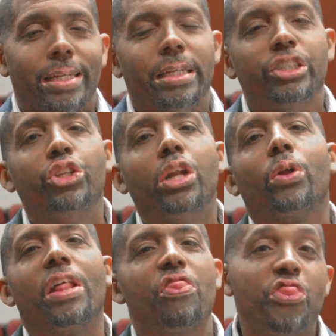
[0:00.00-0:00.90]
Did you
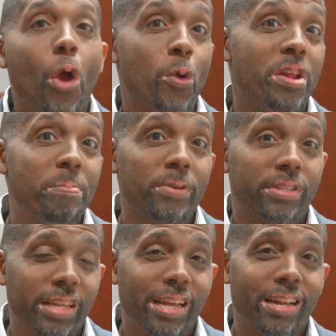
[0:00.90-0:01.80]
know that
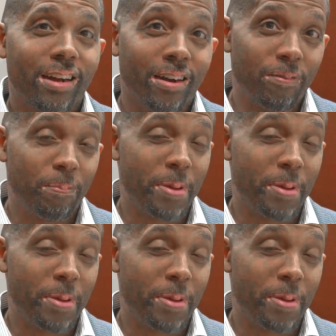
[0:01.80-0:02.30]
30% of